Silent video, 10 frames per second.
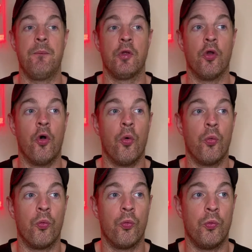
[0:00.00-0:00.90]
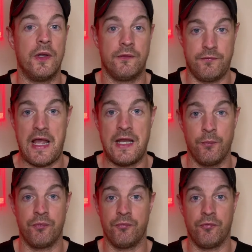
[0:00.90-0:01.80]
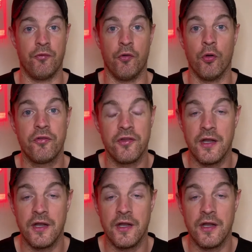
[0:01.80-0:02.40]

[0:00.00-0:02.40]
you know, we'll tally up the votes,